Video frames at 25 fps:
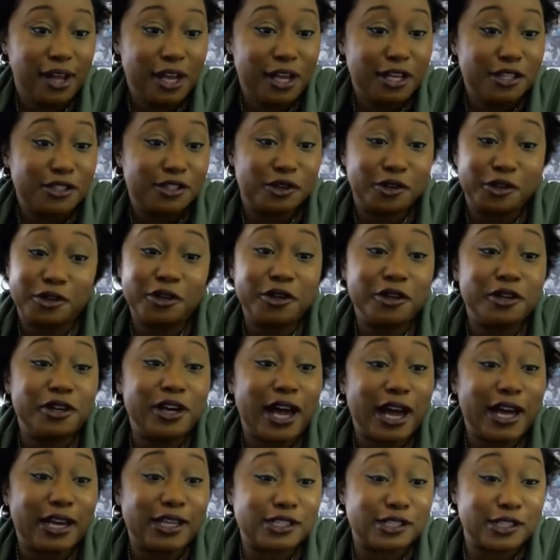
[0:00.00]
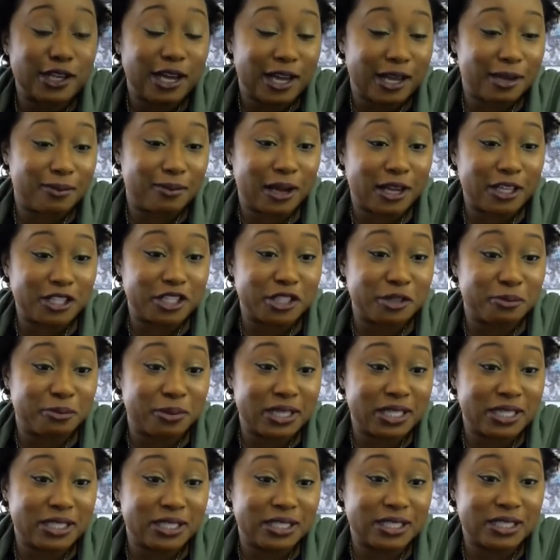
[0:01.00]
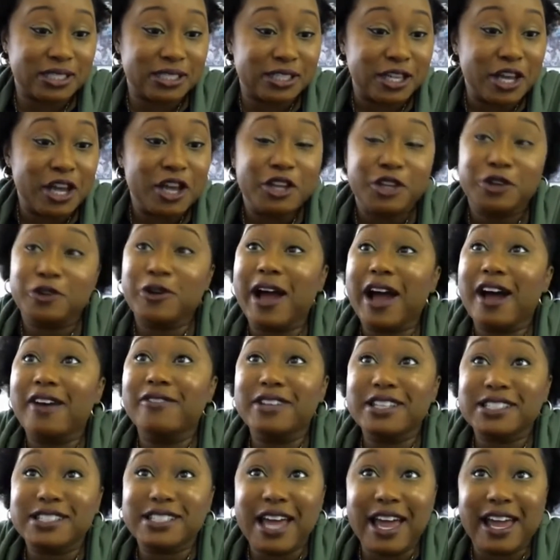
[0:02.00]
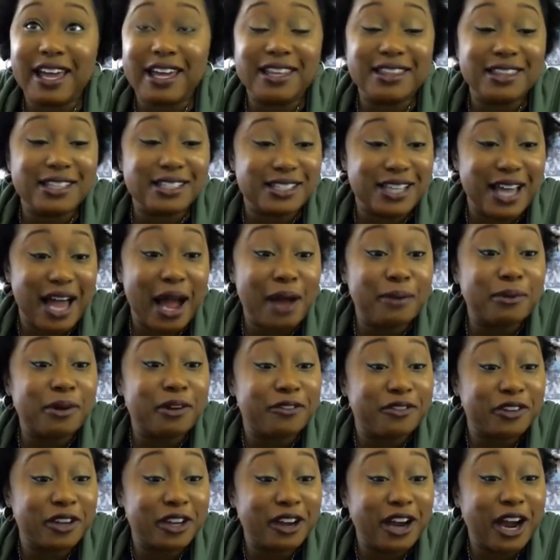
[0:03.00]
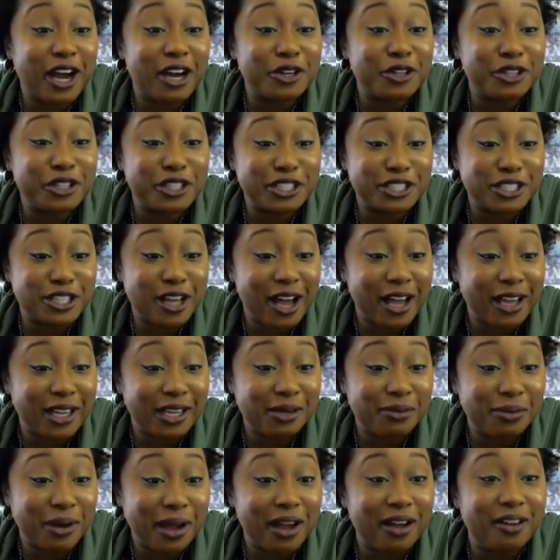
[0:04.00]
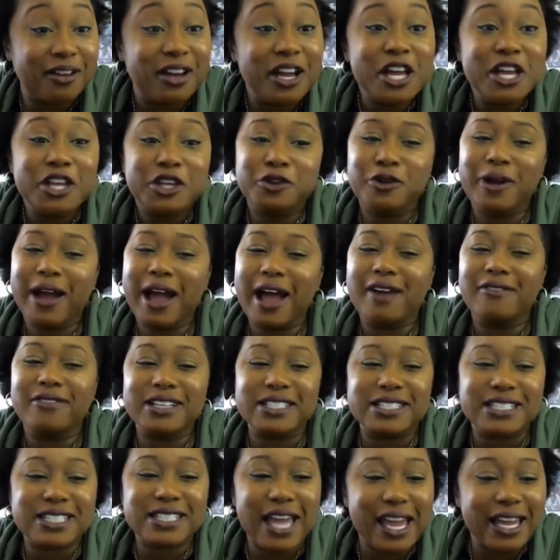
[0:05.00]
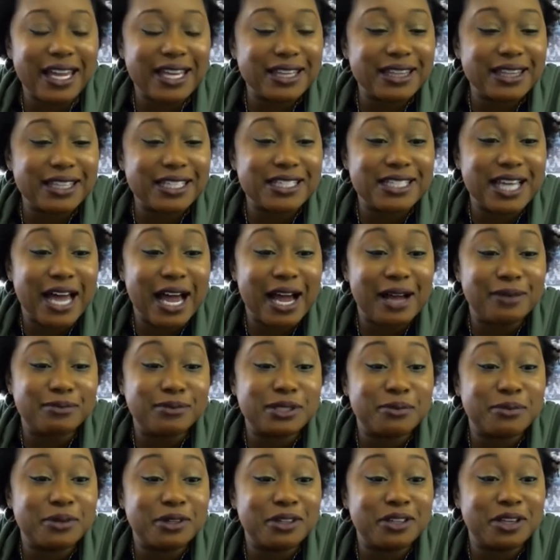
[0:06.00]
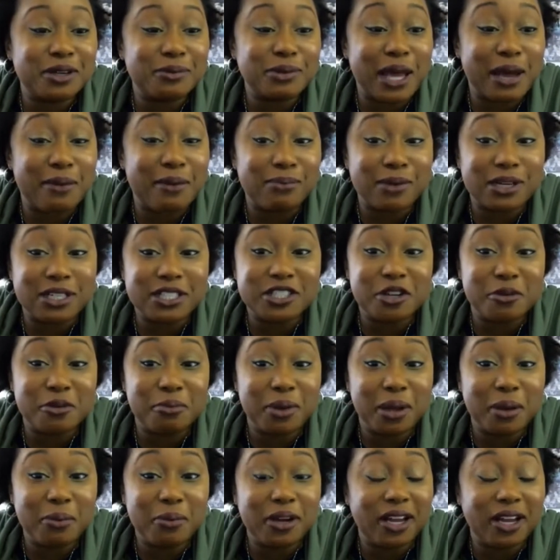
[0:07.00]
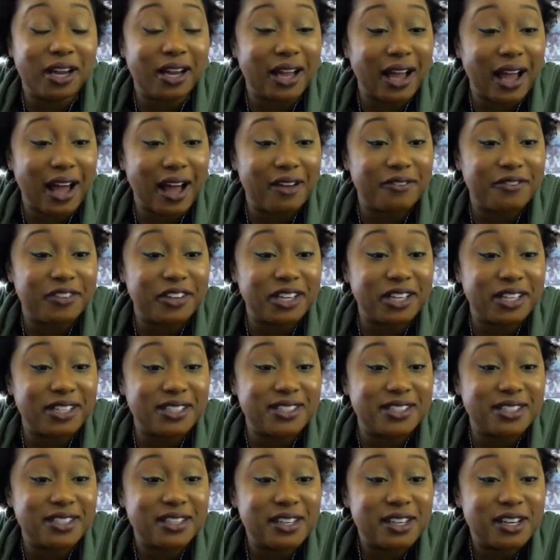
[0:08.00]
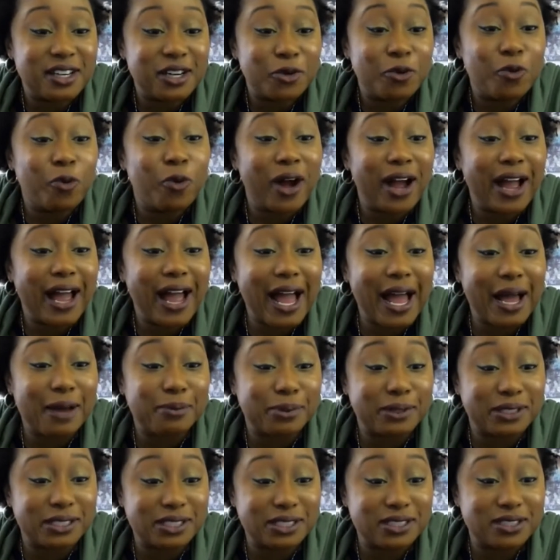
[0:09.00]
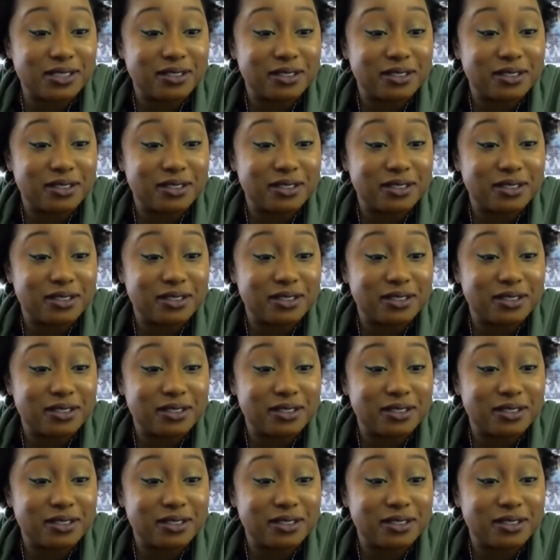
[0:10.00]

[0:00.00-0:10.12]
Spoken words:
So you don't know how to talk about your business. You haven't taken the time to figure out who you're talking about. You haven't taken the time to build up that muscle memory of confidence. What happens?